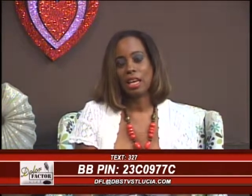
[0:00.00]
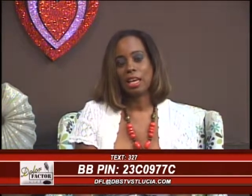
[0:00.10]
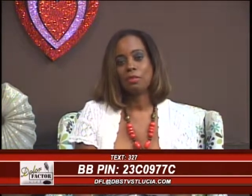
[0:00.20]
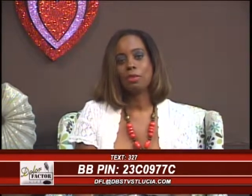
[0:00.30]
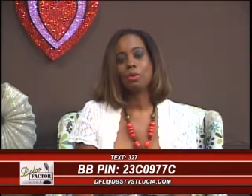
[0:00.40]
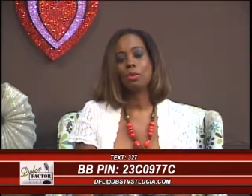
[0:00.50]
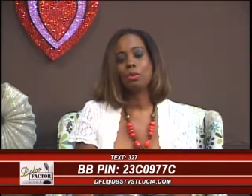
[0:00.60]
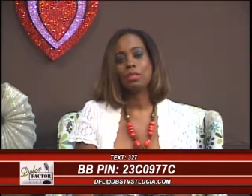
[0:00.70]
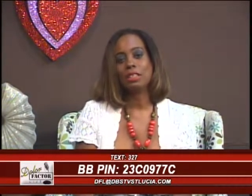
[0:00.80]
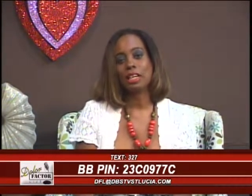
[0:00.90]
If you
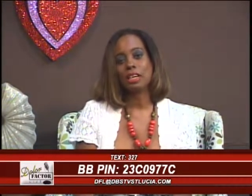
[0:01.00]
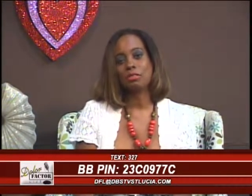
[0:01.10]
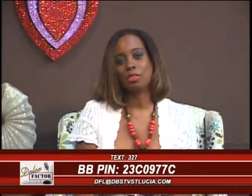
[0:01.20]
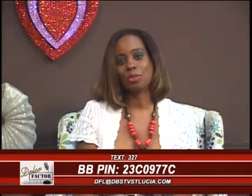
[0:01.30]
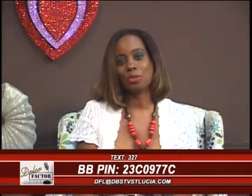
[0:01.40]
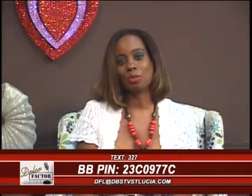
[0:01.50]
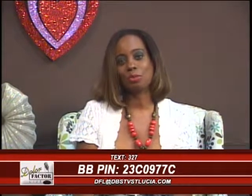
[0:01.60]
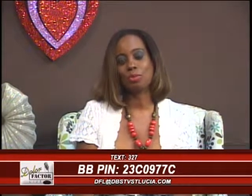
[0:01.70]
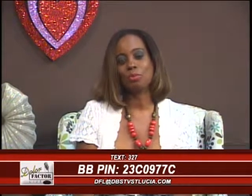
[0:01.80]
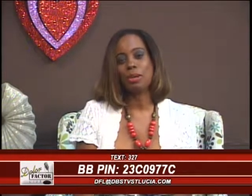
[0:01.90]
call the
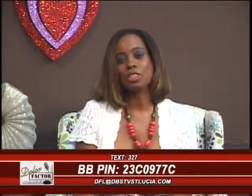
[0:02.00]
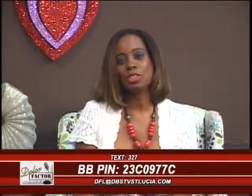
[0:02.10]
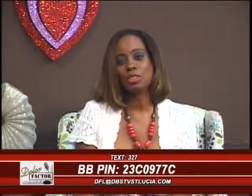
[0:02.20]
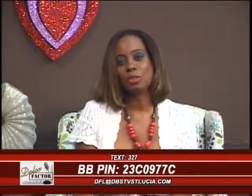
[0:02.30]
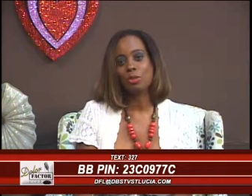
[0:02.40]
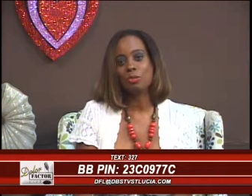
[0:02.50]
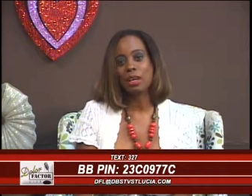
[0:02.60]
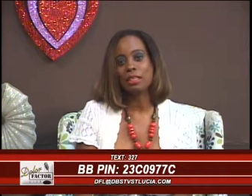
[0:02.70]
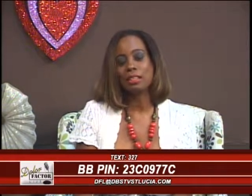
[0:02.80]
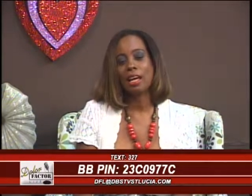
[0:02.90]
Resort, mention Dual
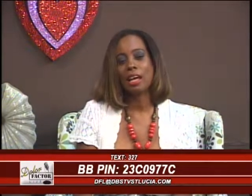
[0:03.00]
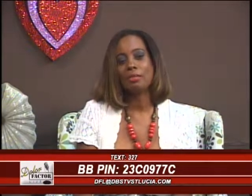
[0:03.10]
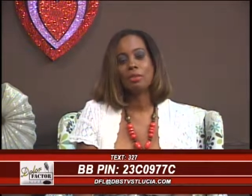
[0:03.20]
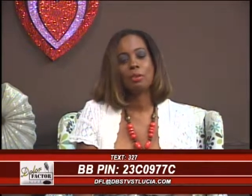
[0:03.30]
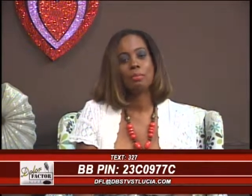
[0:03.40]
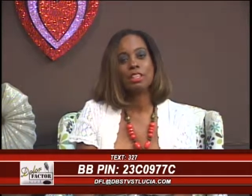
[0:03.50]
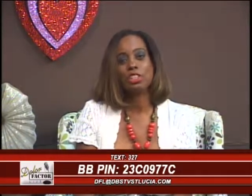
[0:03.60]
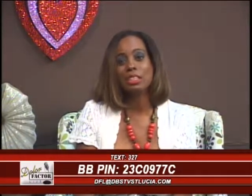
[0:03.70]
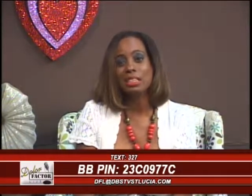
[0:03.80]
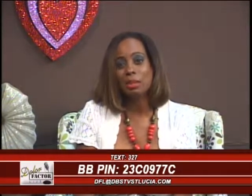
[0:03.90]
Factor Live,
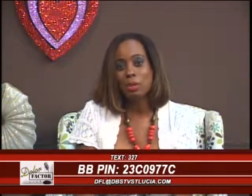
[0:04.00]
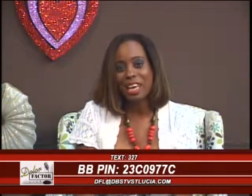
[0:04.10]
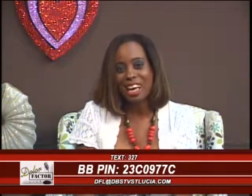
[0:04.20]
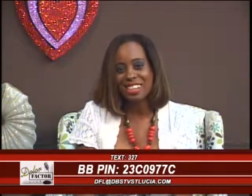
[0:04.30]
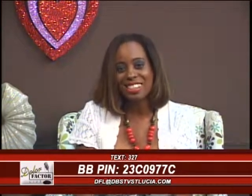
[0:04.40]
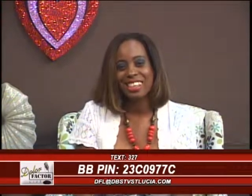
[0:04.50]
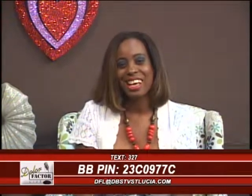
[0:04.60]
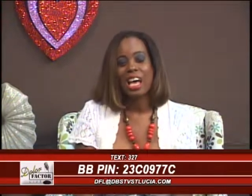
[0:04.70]
mention DBS,